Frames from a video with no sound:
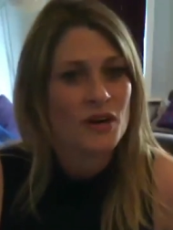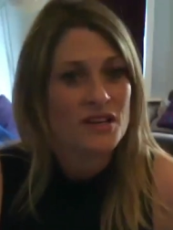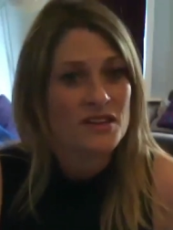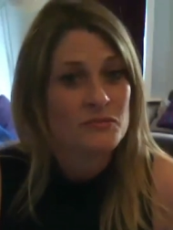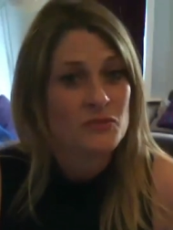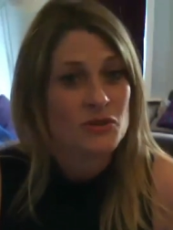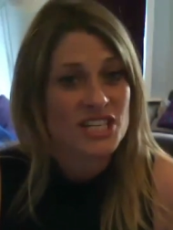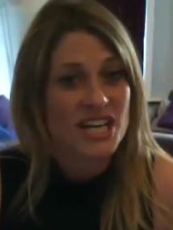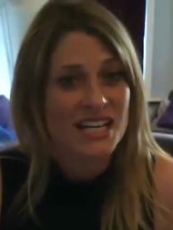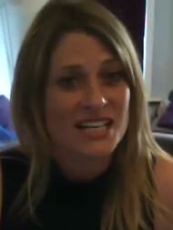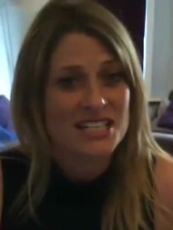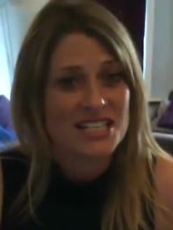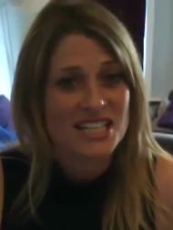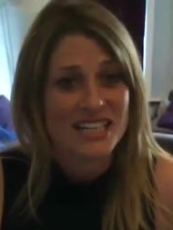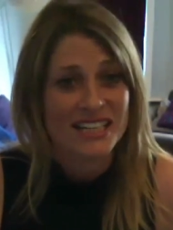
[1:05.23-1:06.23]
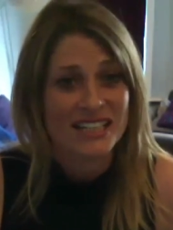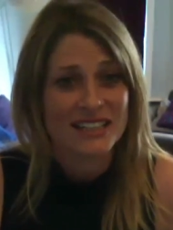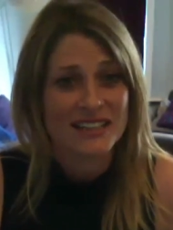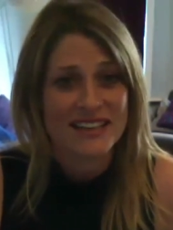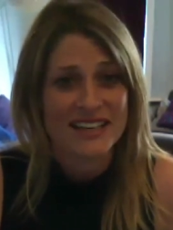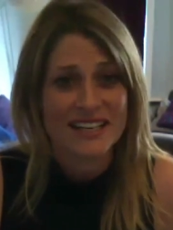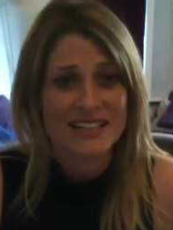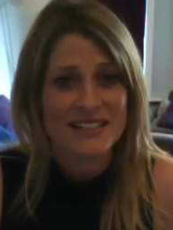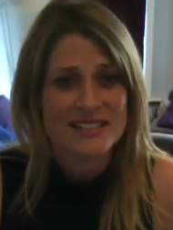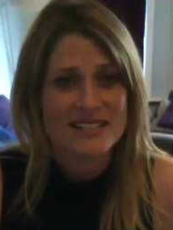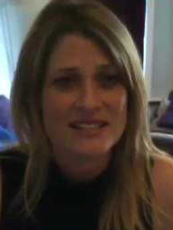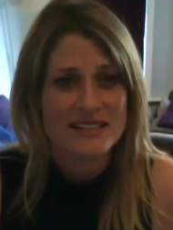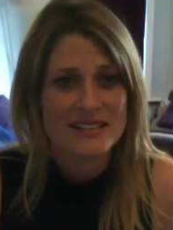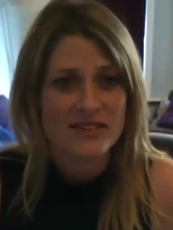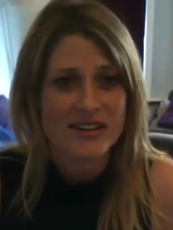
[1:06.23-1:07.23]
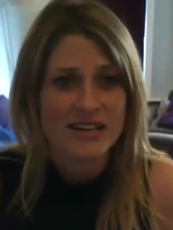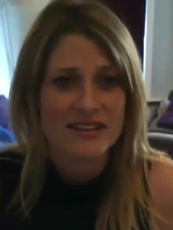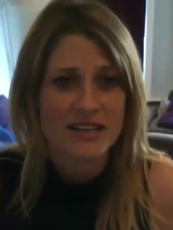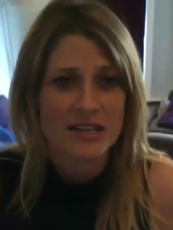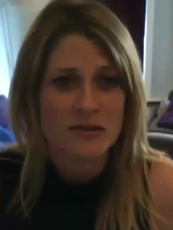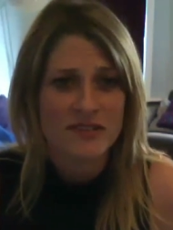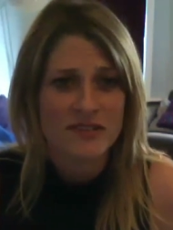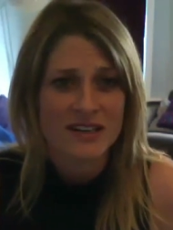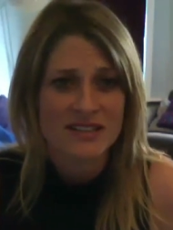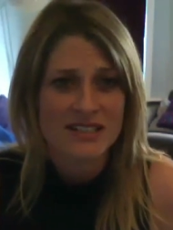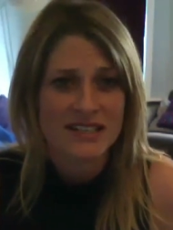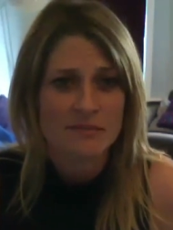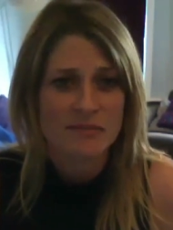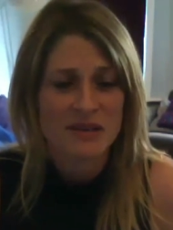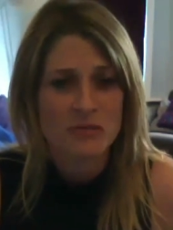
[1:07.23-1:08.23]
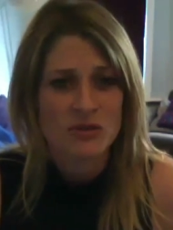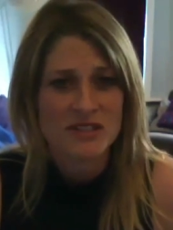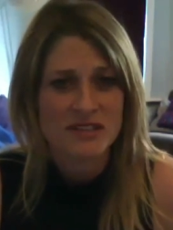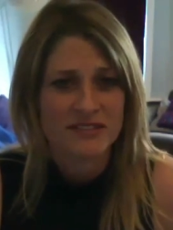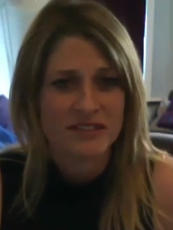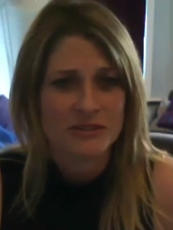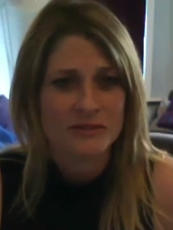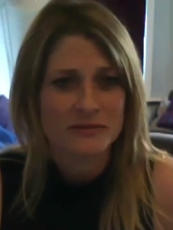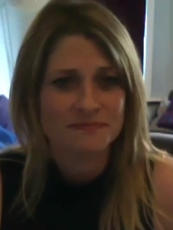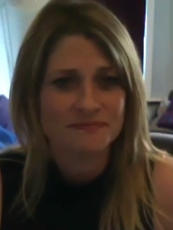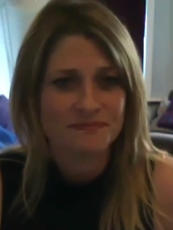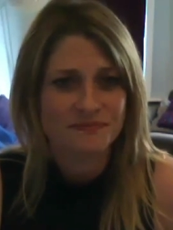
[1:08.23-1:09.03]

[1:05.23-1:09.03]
of the more challenging things? Is there anything you found a little bit more difficult?